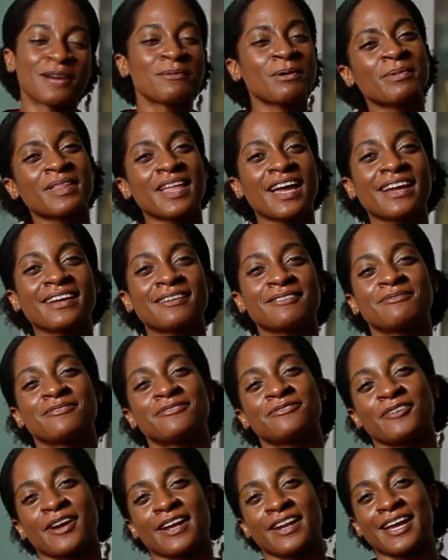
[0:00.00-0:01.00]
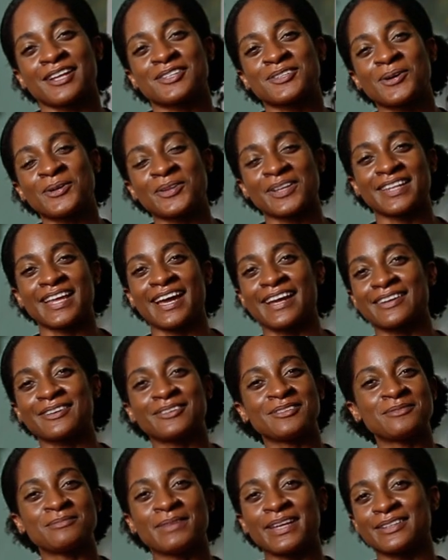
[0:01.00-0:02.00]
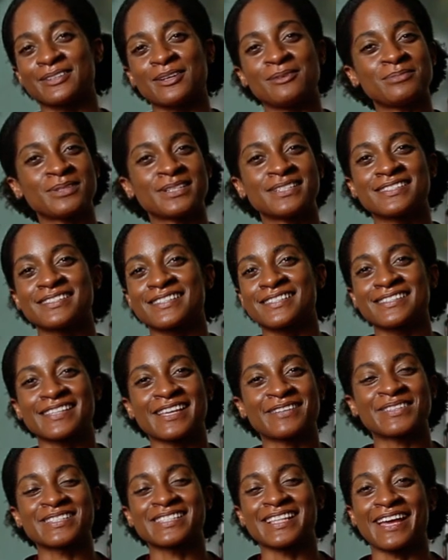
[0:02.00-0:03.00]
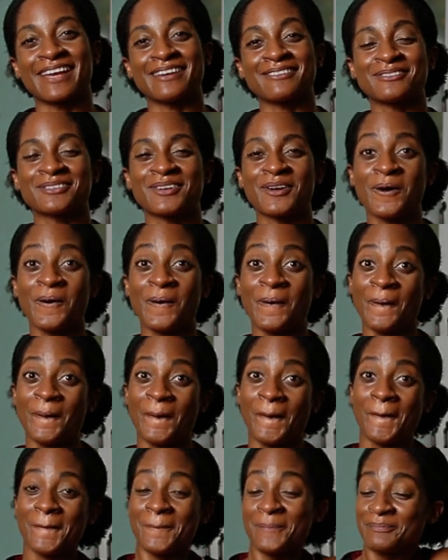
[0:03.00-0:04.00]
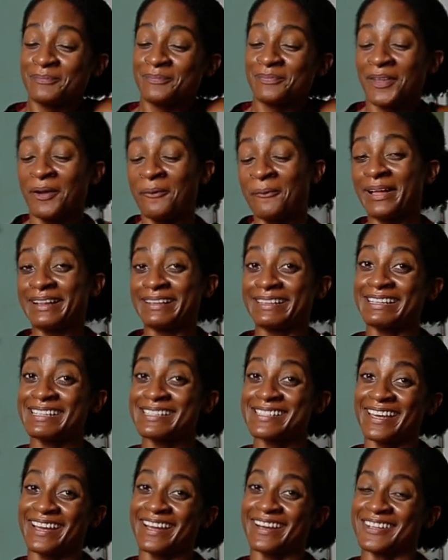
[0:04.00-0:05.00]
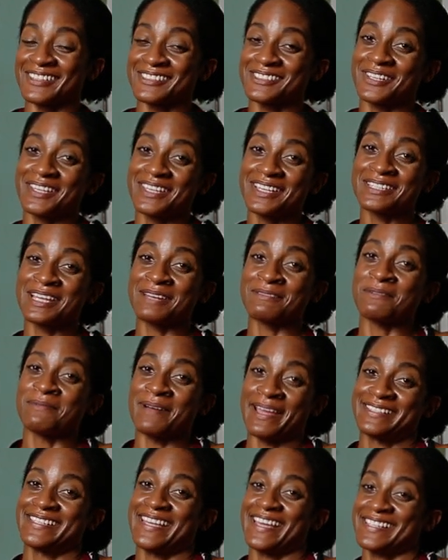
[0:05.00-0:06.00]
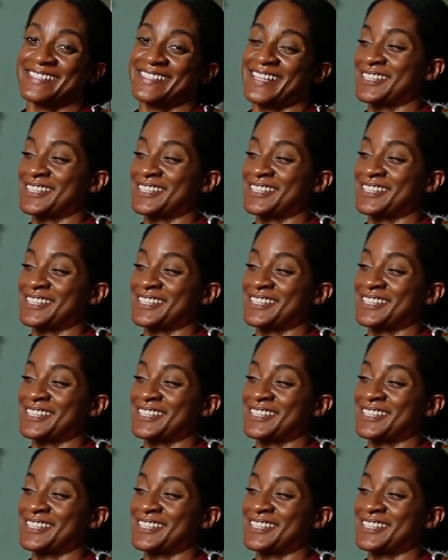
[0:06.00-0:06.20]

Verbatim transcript: Remember that friend I told you that couldn't make dumplings to save his life? Well, he's here, so he's gonna be my taste